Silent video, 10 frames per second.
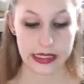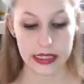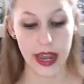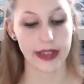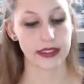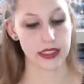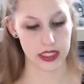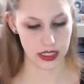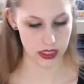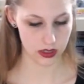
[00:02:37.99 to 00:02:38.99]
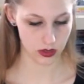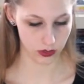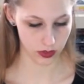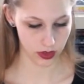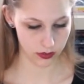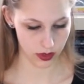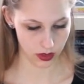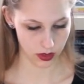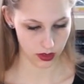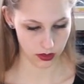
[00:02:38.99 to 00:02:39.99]
Next is from
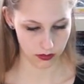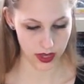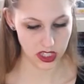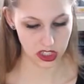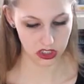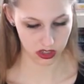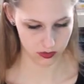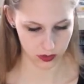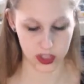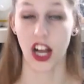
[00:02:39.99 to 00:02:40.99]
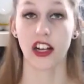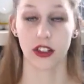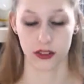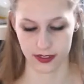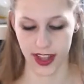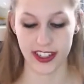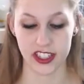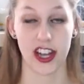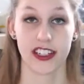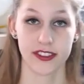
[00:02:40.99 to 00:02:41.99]
Michael. From Chicago. Hi,
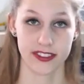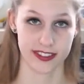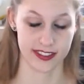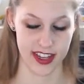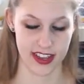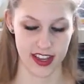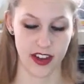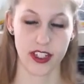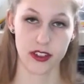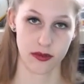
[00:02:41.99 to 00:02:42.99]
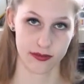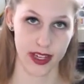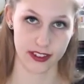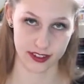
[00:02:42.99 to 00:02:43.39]
Chicago. How are you, Michael?